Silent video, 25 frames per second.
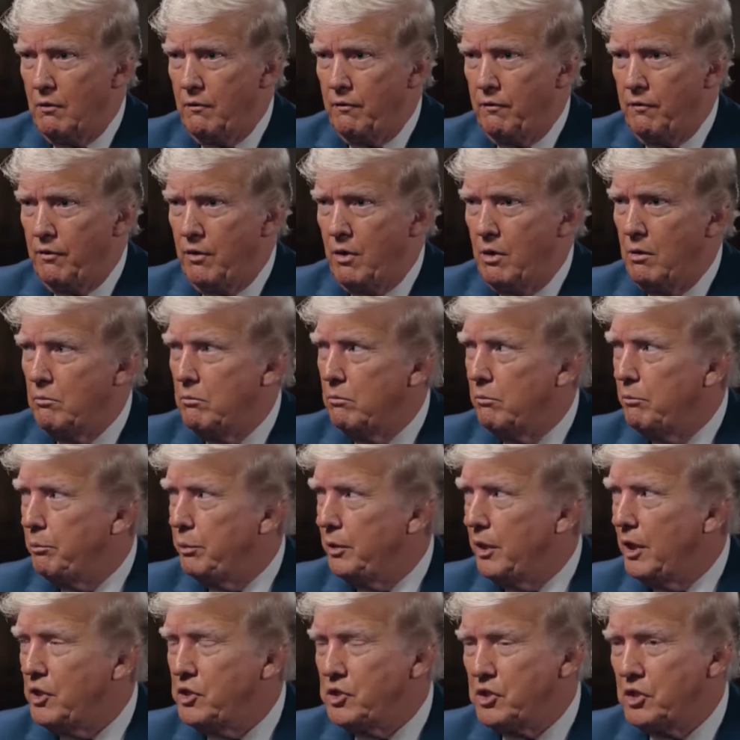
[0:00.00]
from
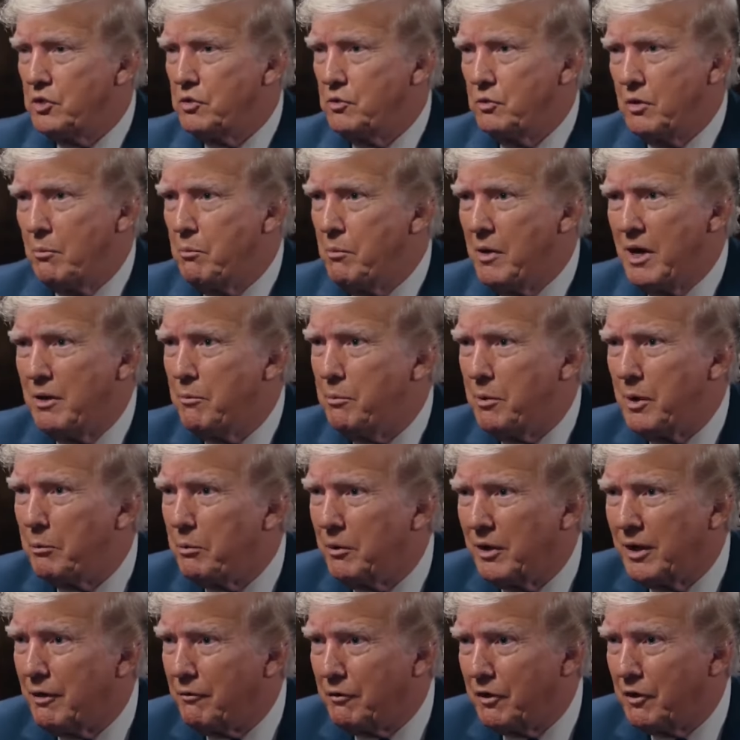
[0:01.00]
places that many
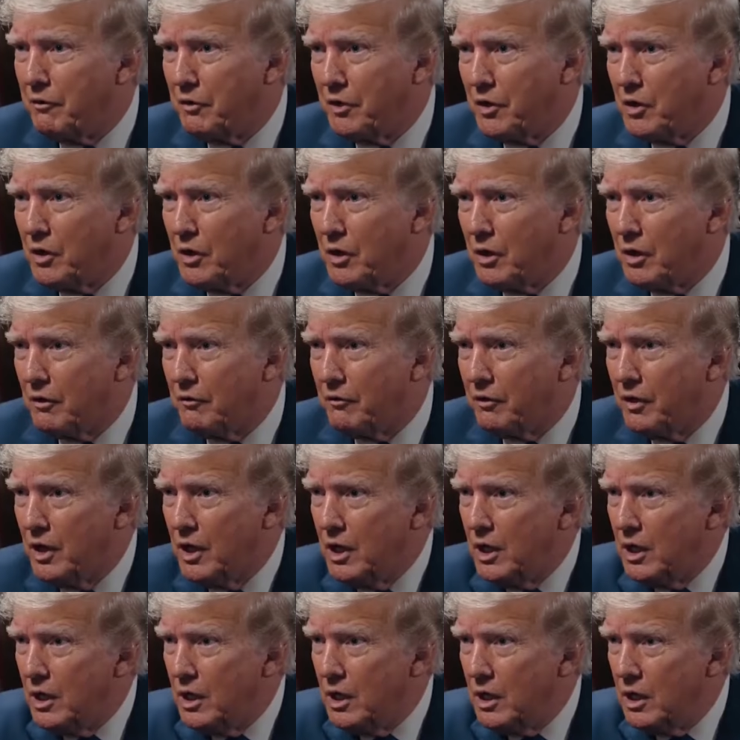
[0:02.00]
people never even heard of,
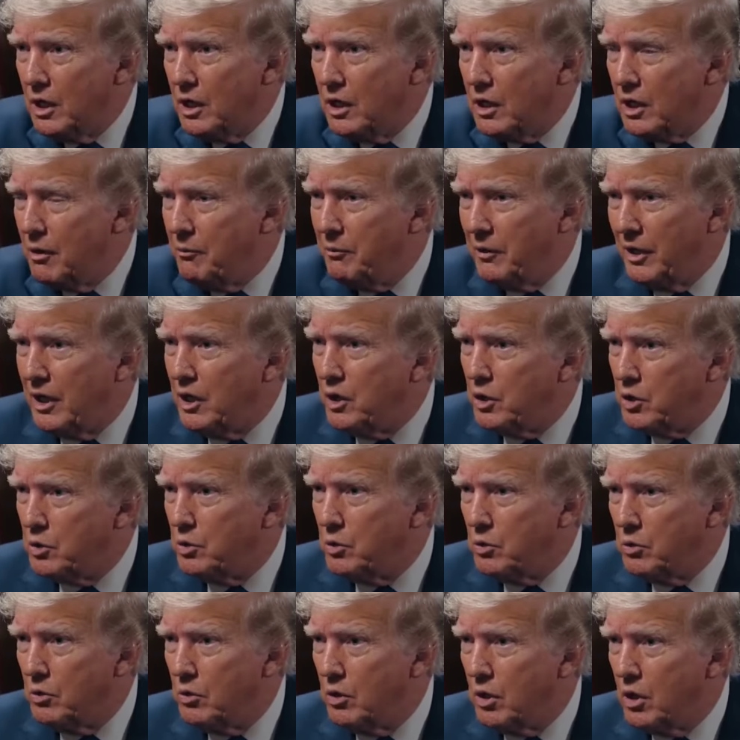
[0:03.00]
coming
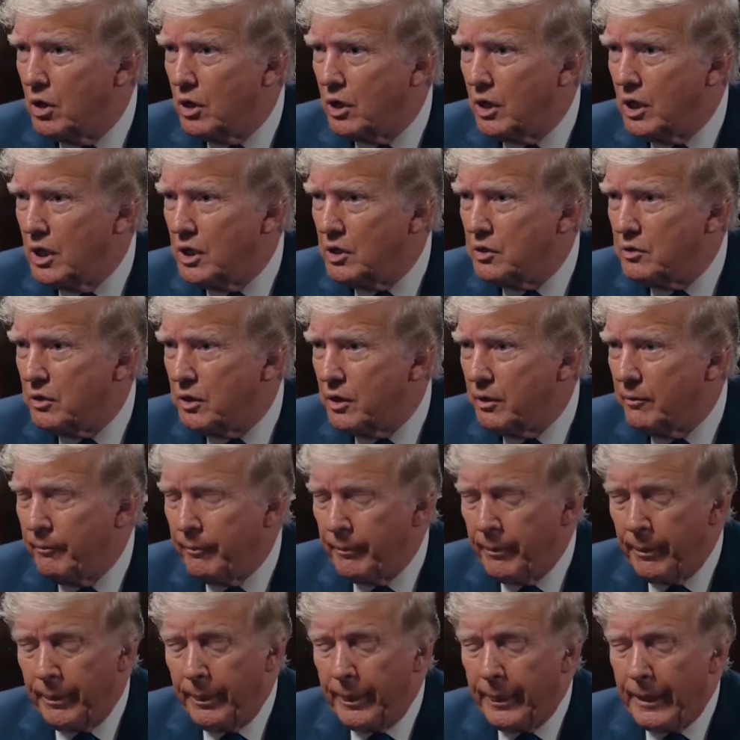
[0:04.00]
into our country.
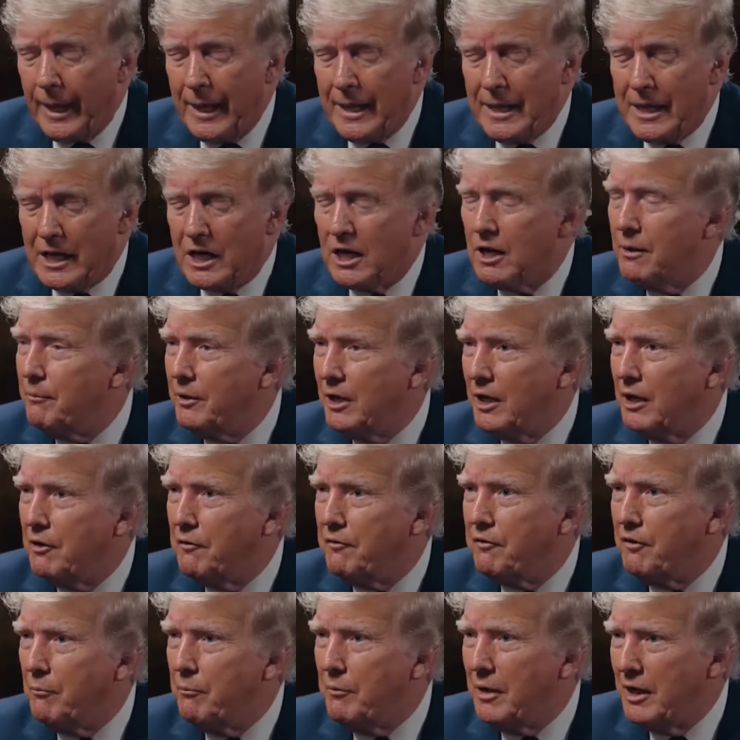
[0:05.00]
And they're coming
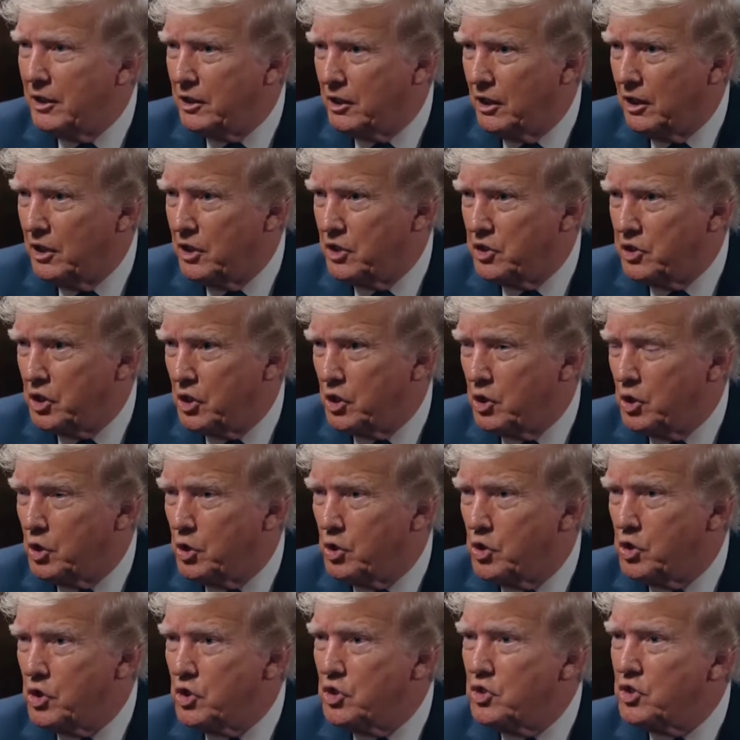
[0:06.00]
in from mental
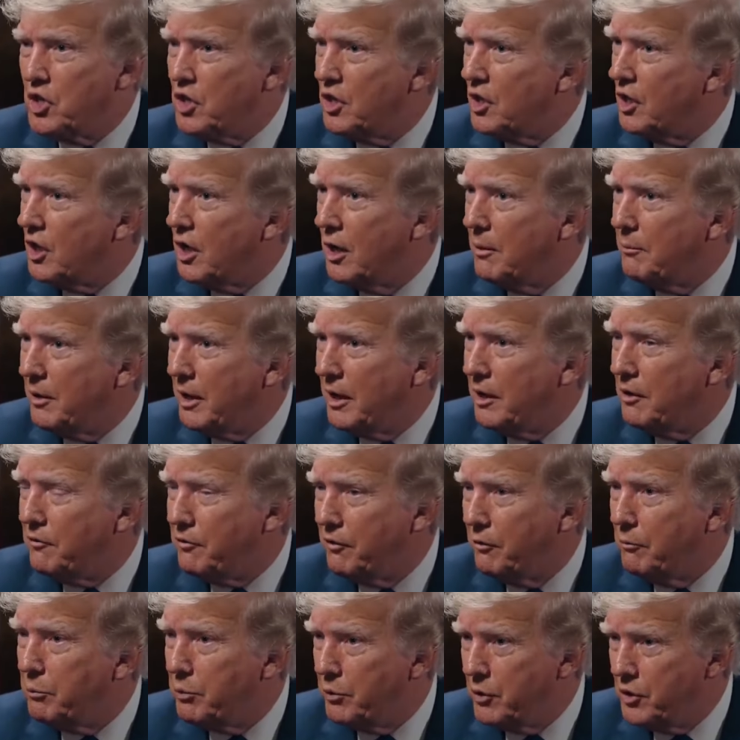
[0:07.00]
institutions, and they're coming in
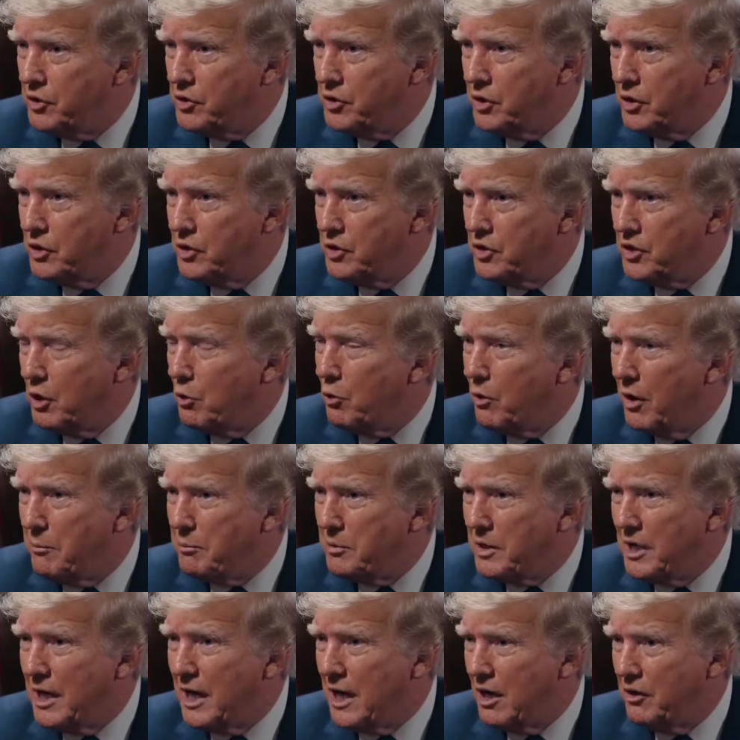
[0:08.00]
from prisons. They're
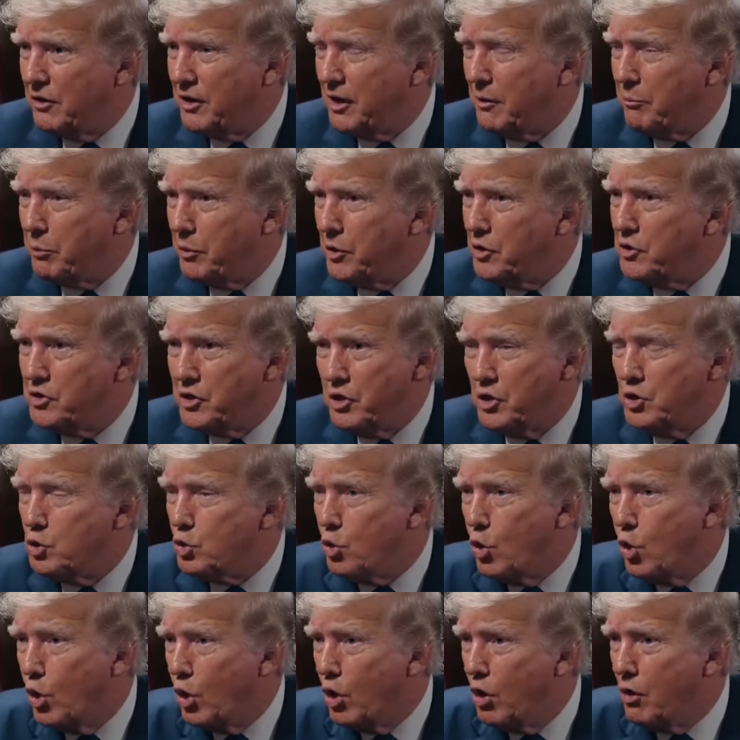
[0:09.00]
emptying out their prisons
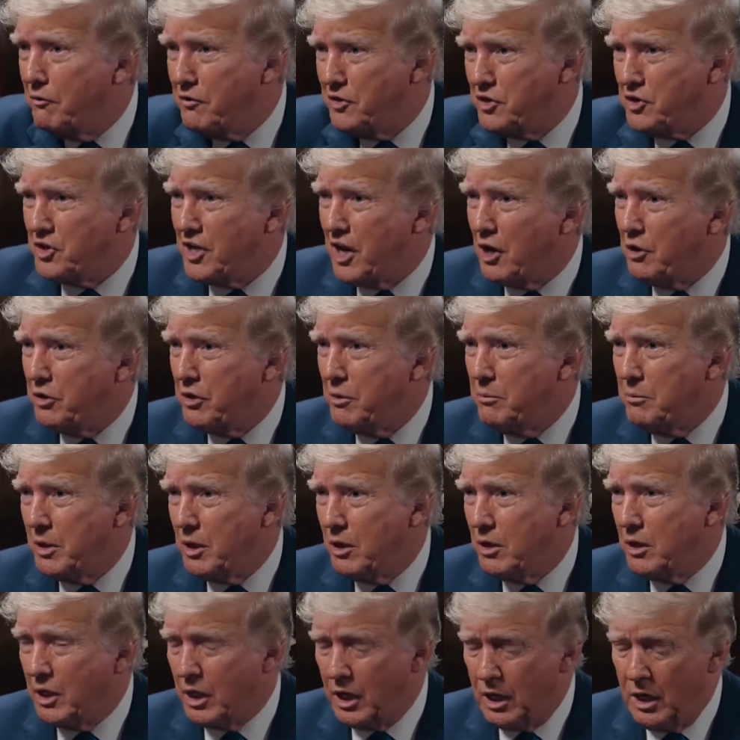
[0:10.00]
all over South
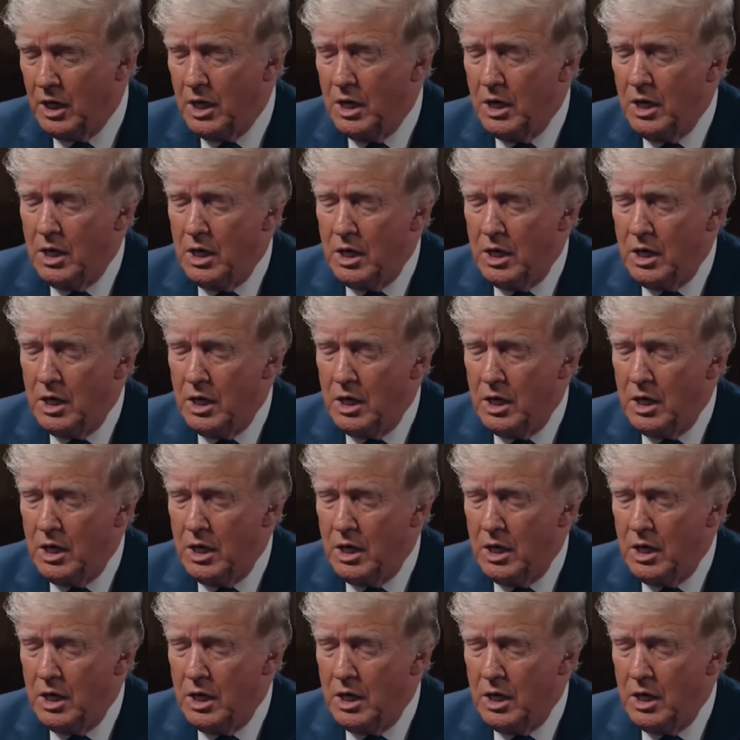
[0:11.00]
America.